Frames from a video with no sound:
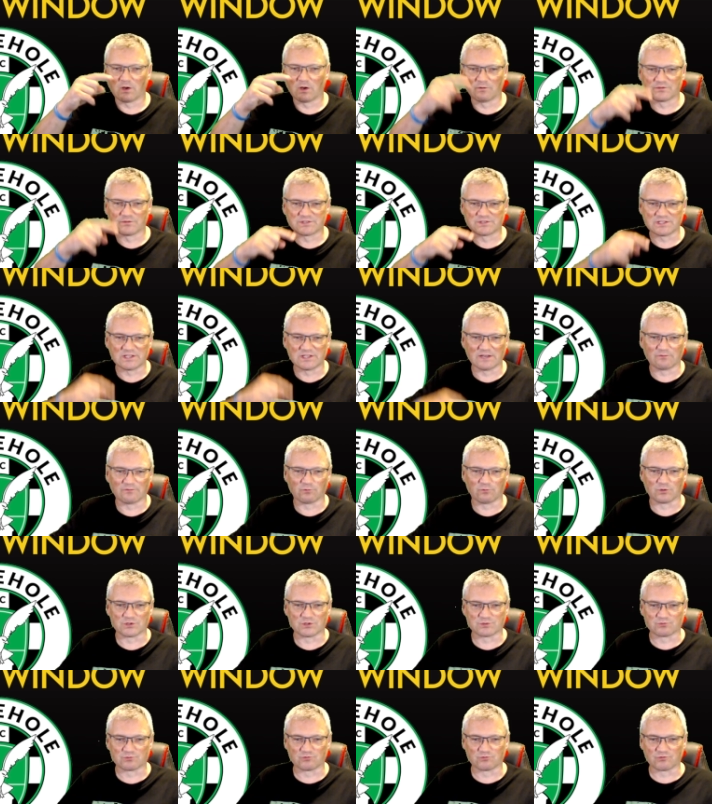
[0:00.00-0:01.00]
obviously the other
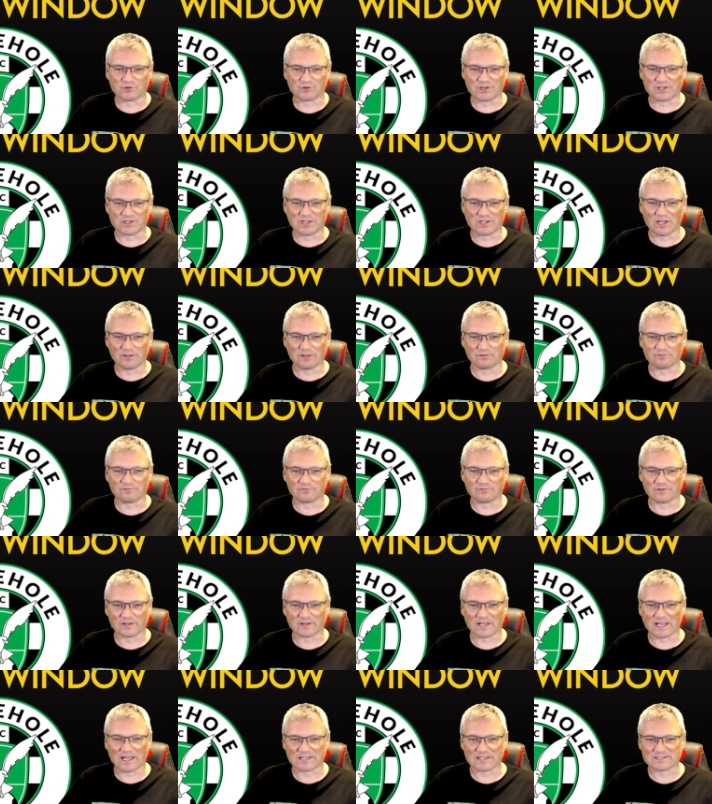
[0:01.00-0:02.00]
ones were already done
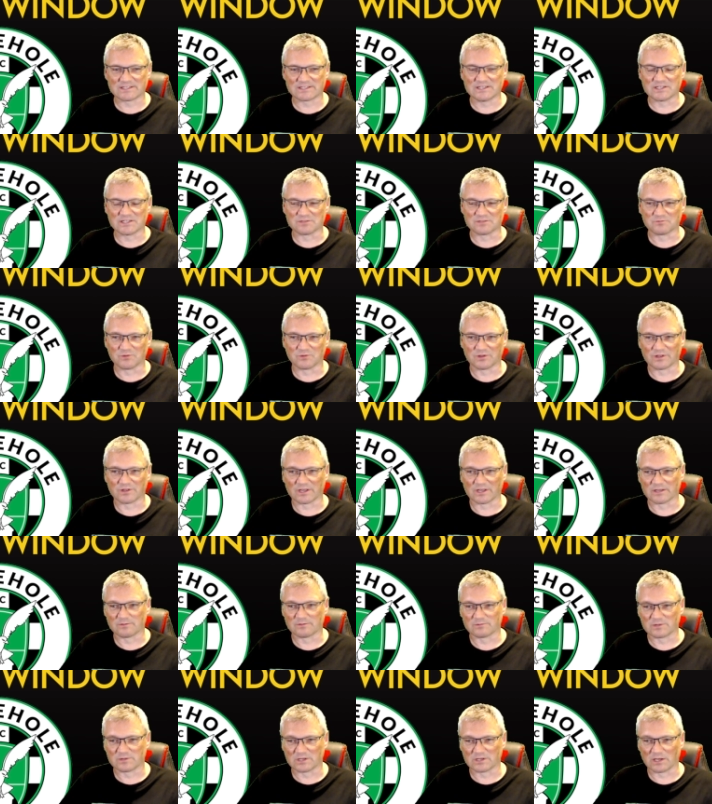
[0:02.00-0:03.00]
for last season, weren't they?